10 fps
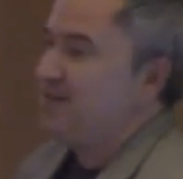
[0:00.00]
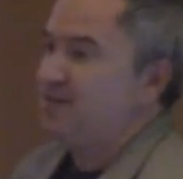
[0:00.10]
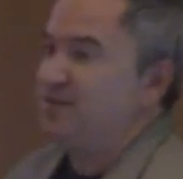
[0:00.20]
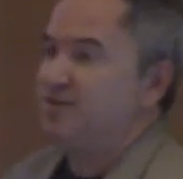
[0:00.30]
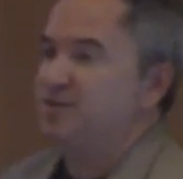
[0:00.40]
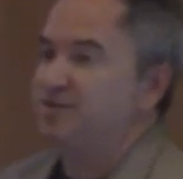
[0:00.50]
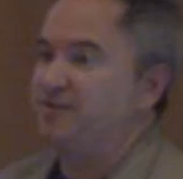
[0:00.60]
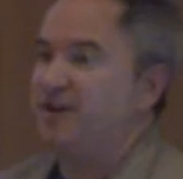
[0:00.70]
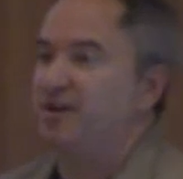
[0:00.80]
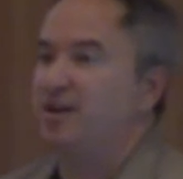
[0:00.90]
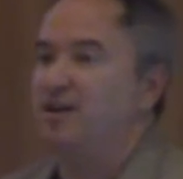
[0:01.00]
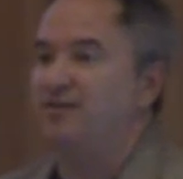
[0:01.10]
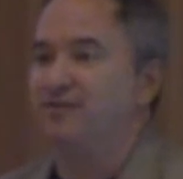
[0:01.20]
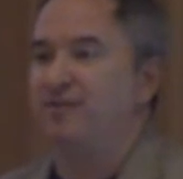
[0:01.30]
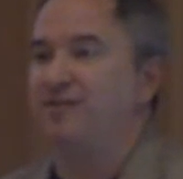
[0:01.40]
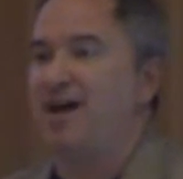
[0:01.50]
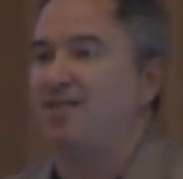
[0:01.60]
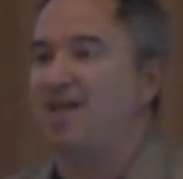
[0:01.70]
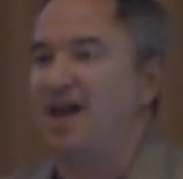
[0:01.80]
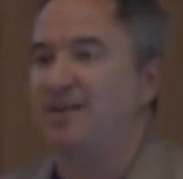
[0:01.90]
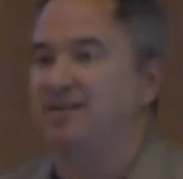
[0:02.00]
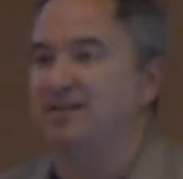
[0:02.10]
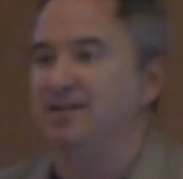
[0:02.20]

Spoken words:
the severity of how light